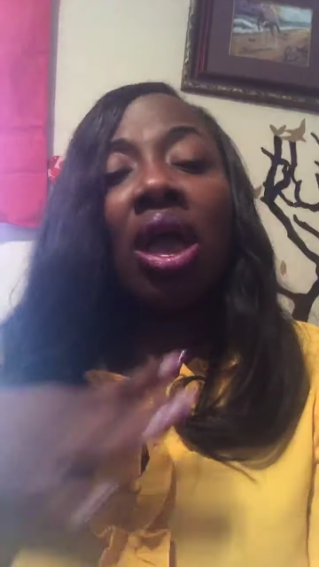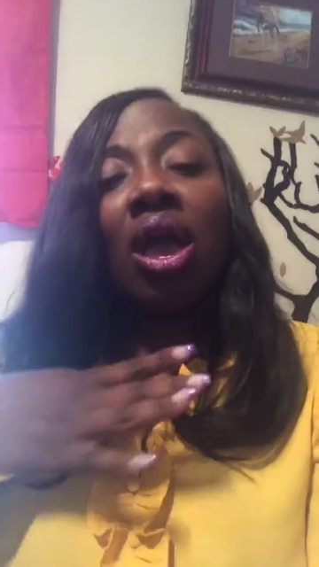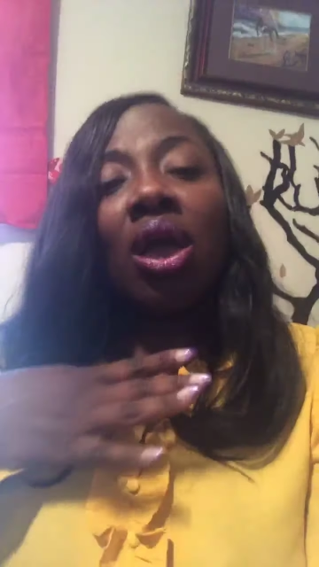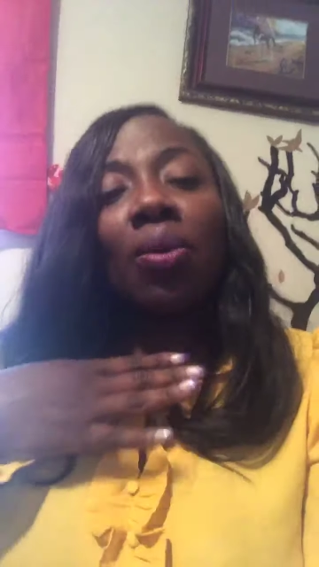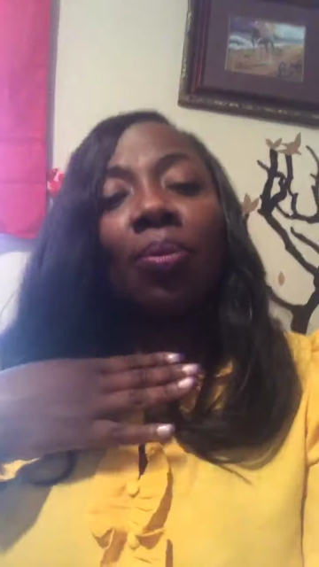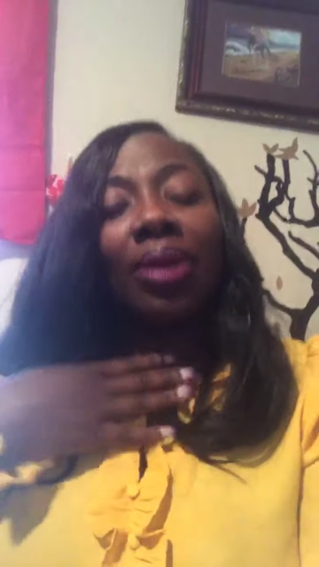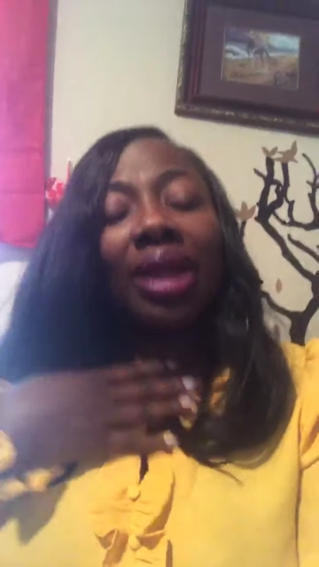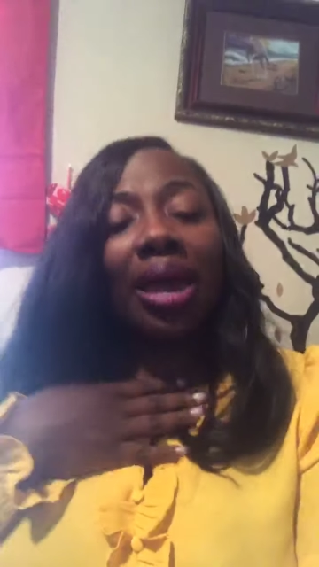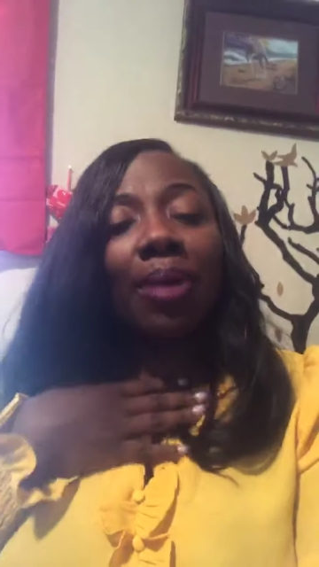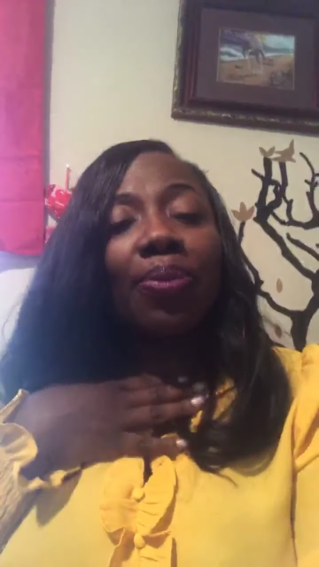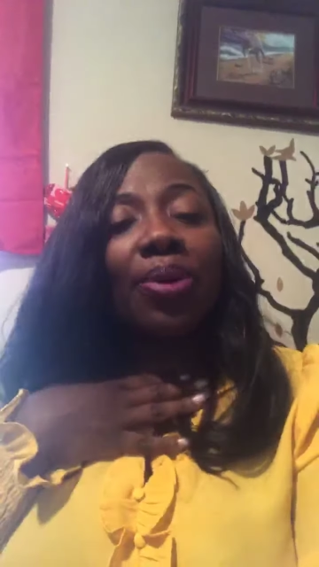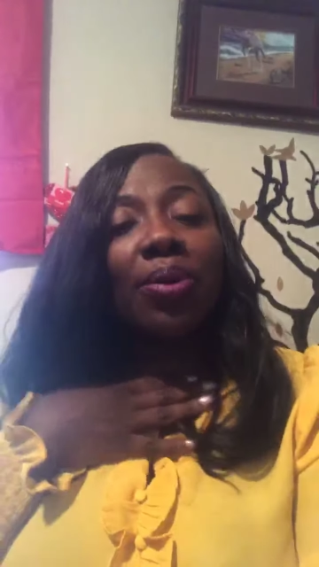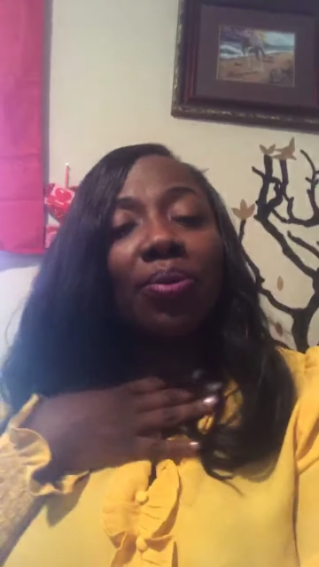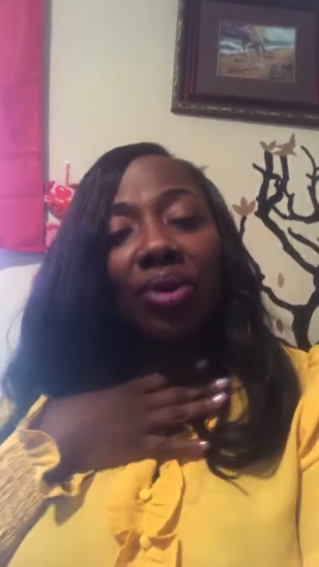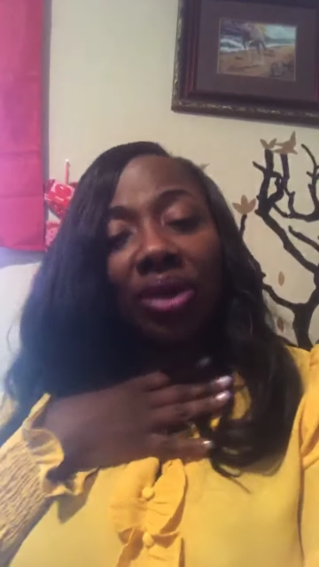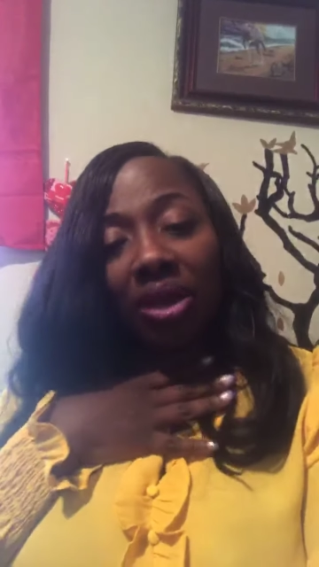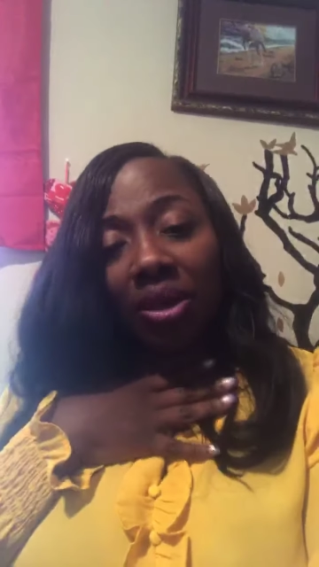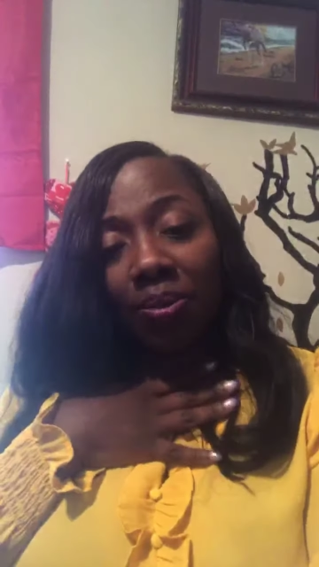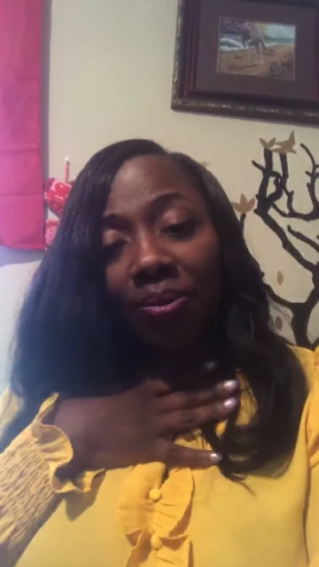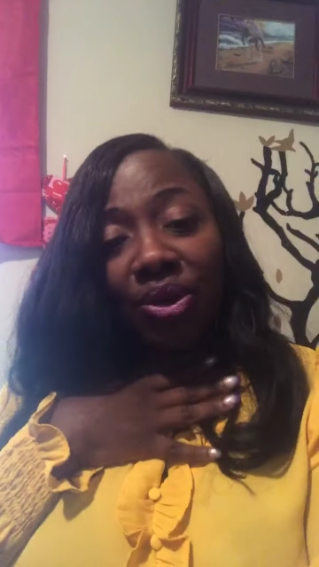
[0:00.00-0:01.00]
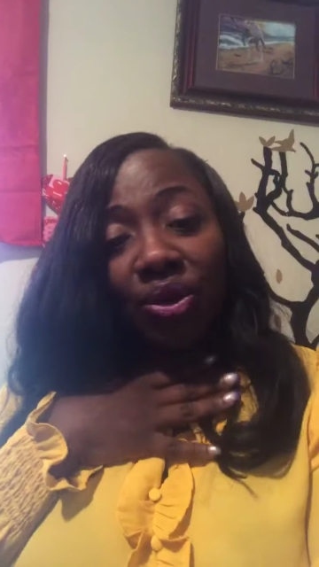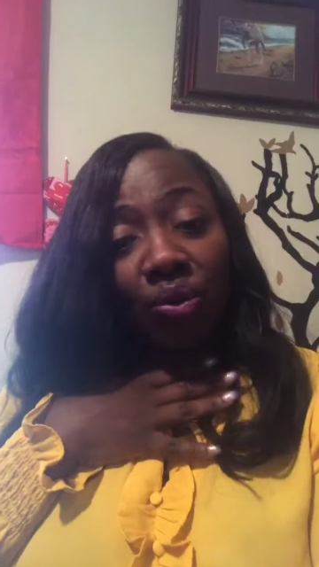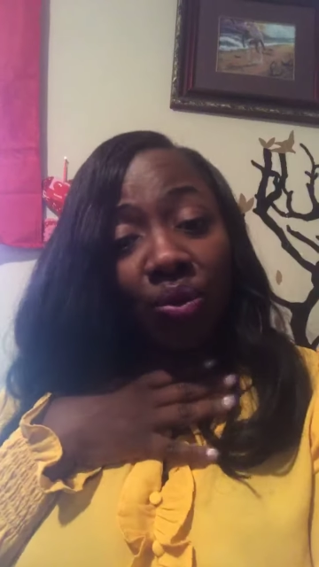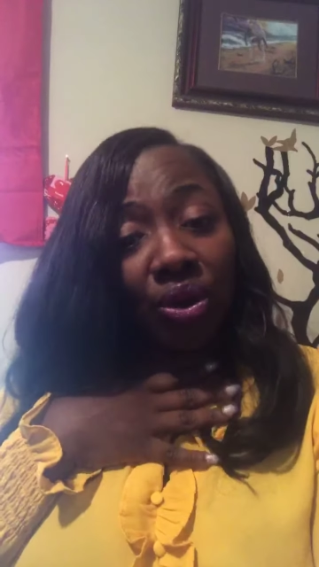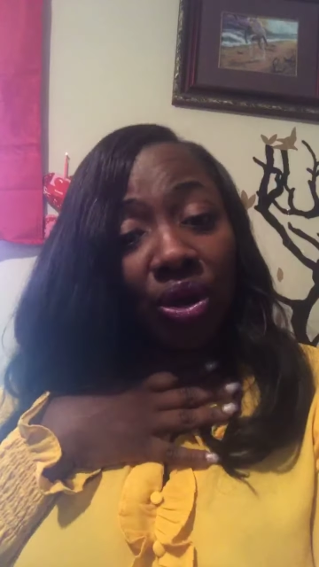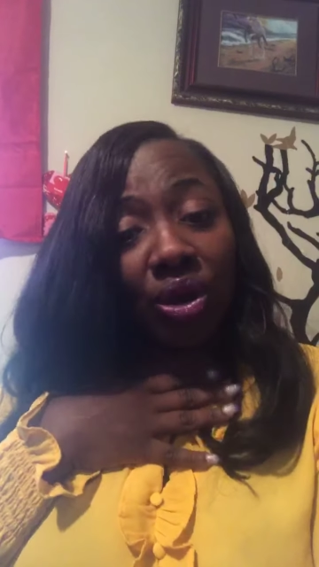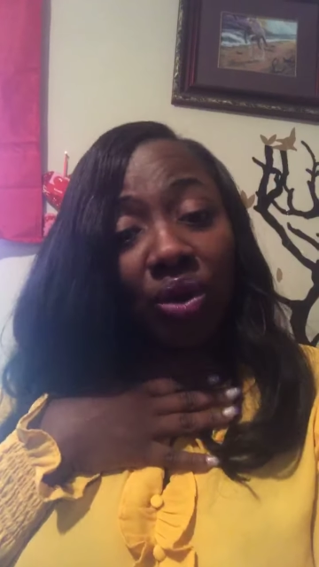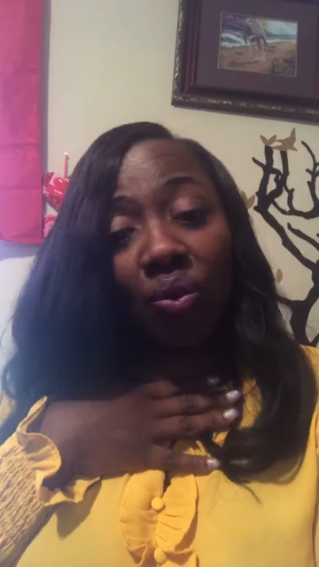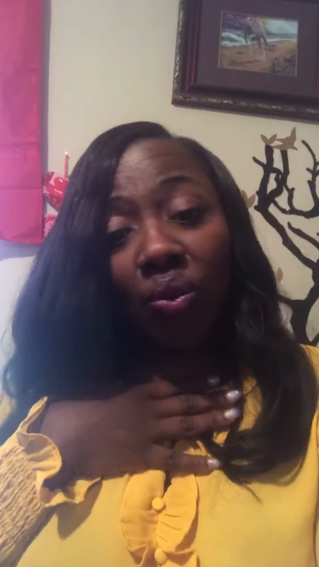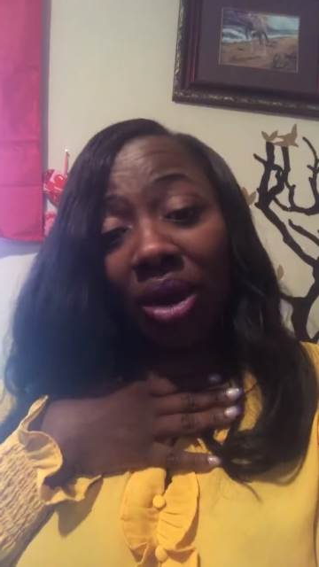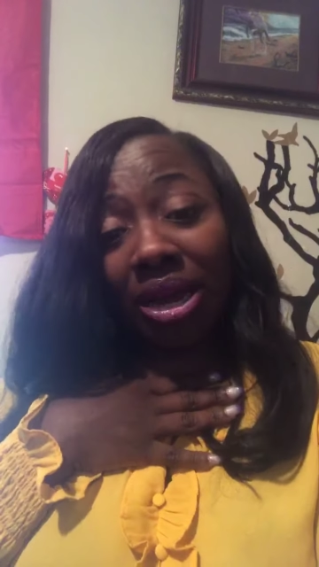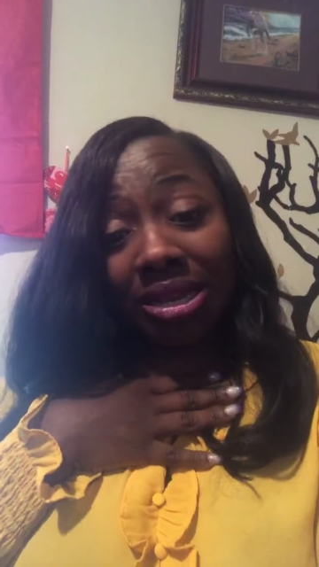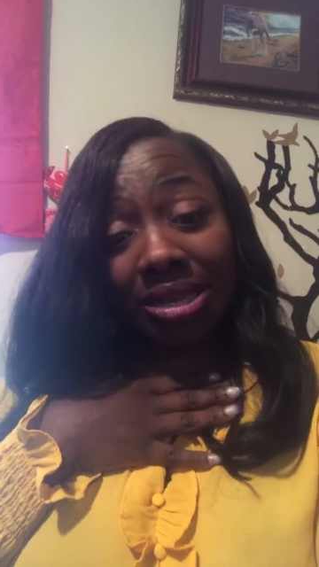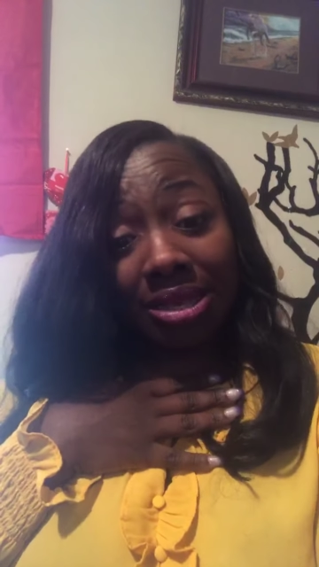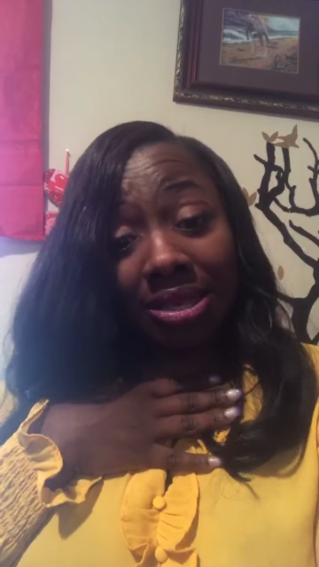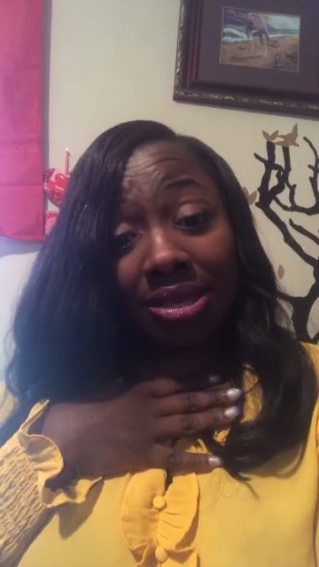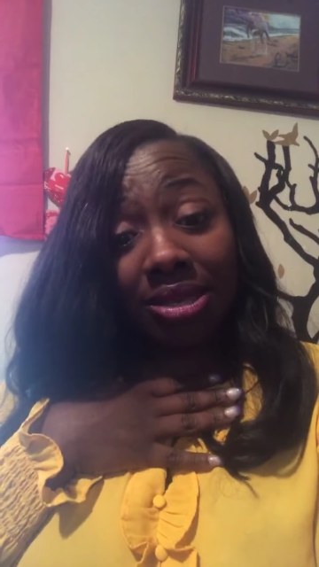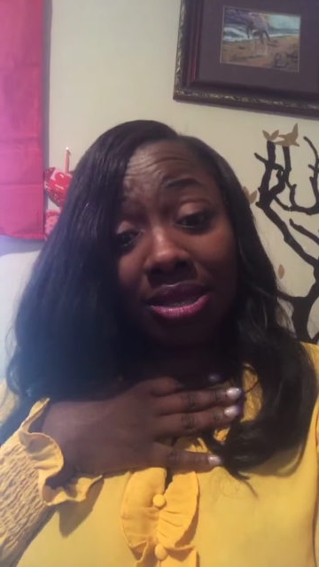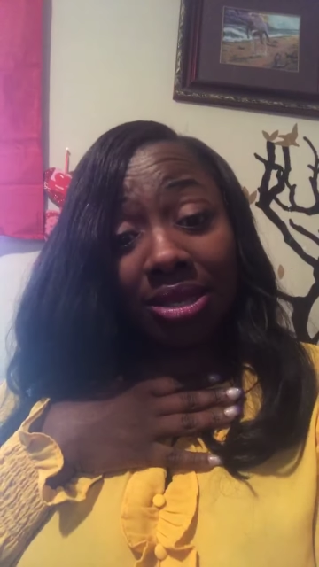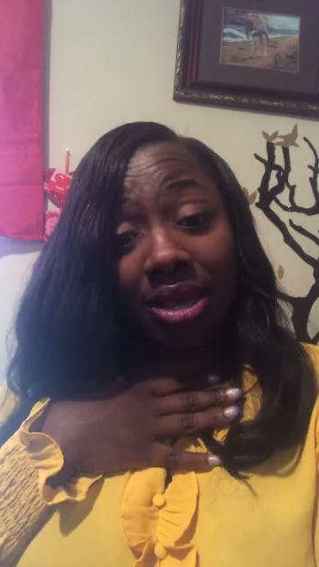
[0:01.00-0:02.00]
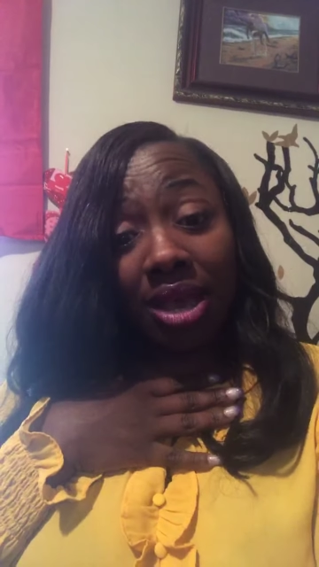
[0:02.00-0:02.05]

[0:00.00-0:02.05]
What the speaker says: Black people can be real racist.